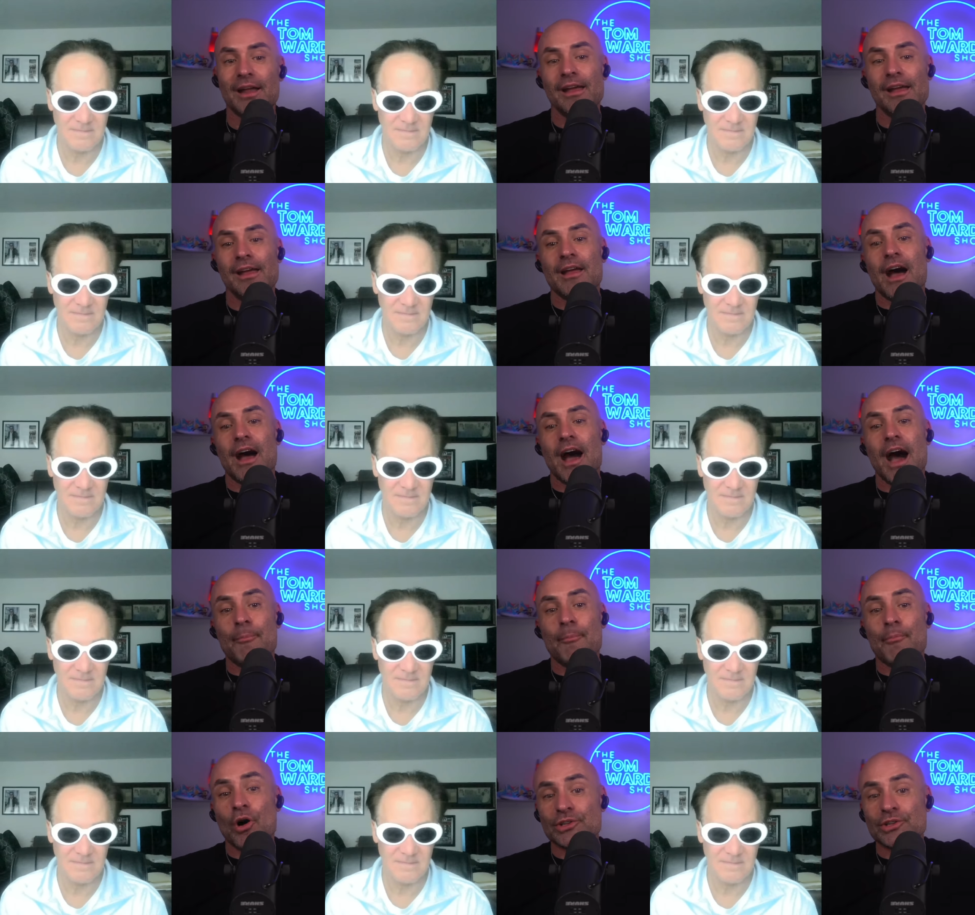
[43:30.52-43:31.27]
Speaker 1: I'm
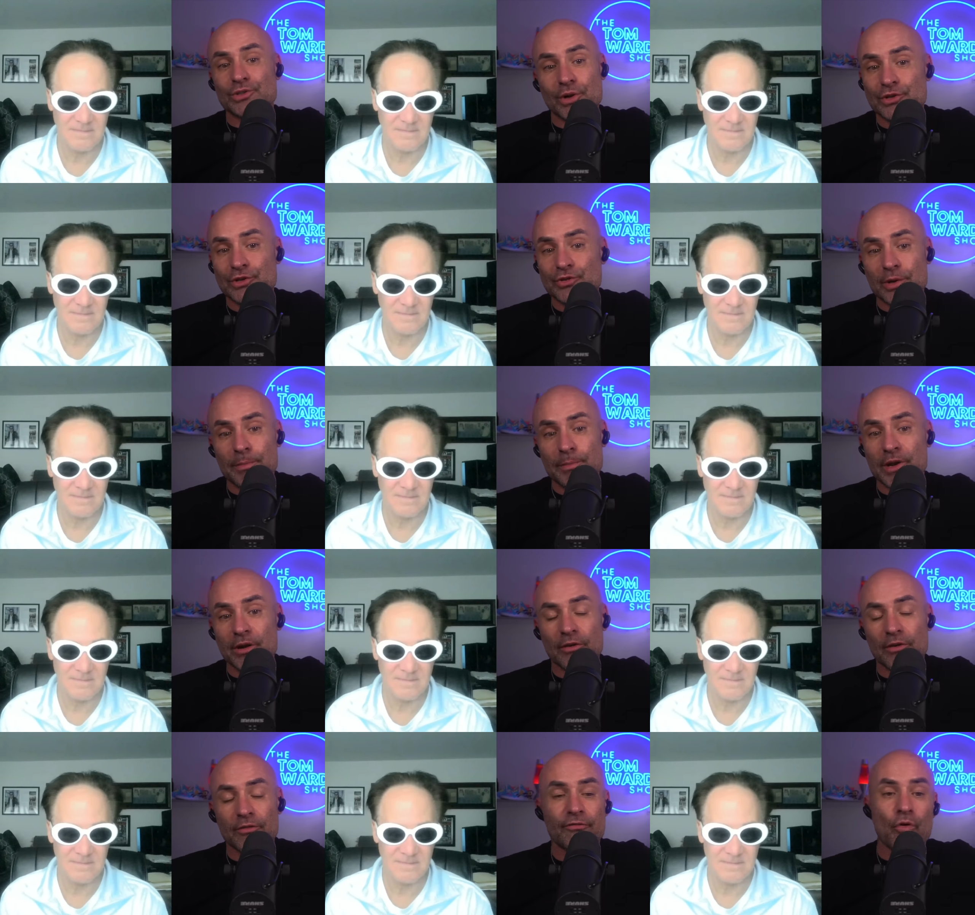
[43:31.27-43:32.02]
also a contributor of
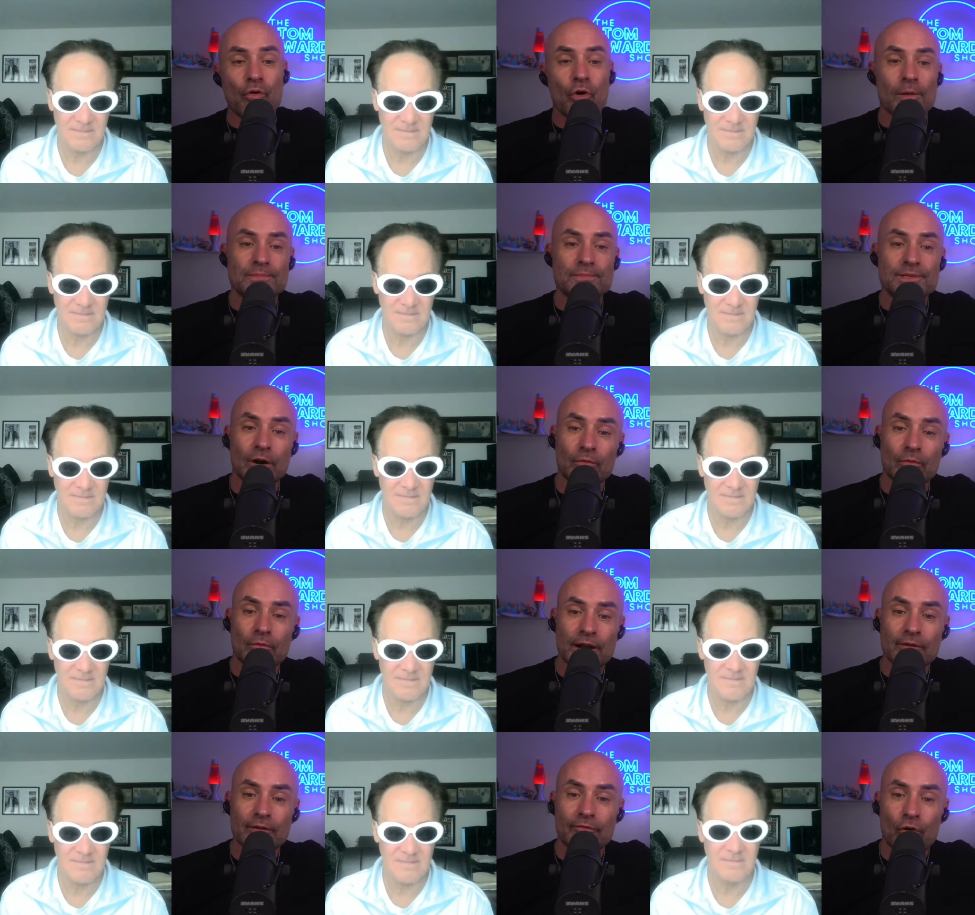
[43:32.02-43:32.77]
Forbes. I'll write
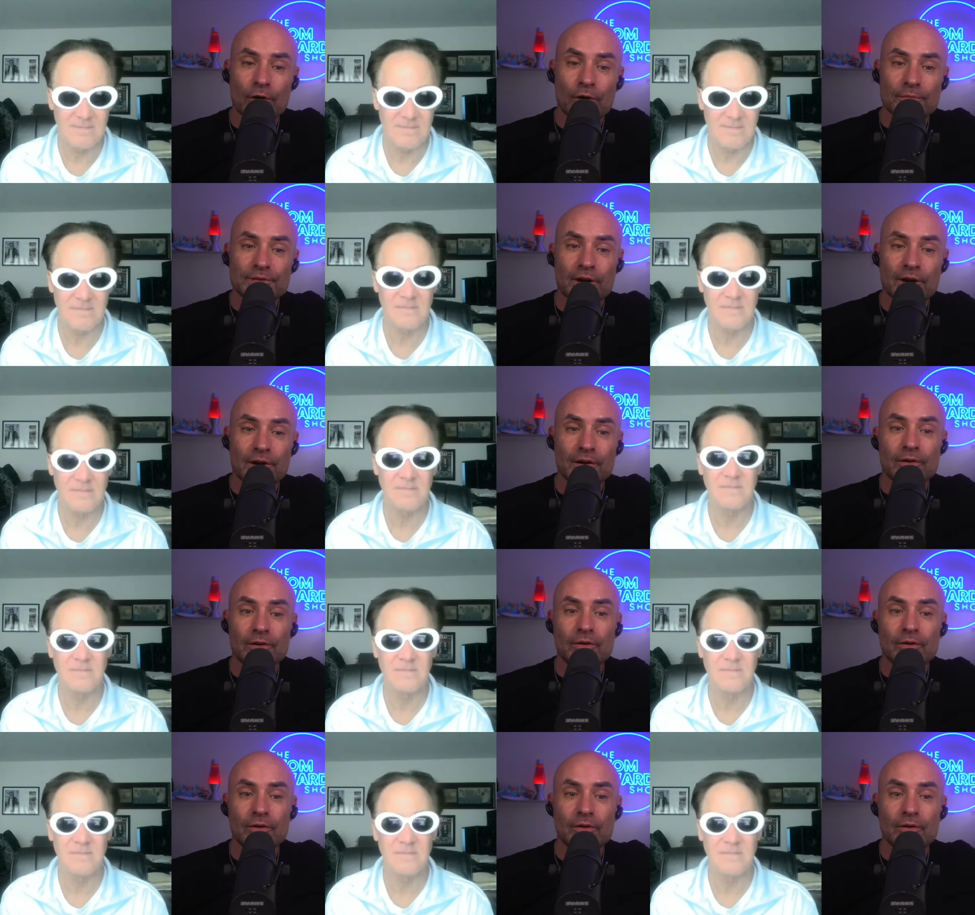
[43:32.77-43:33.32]
a Forbes article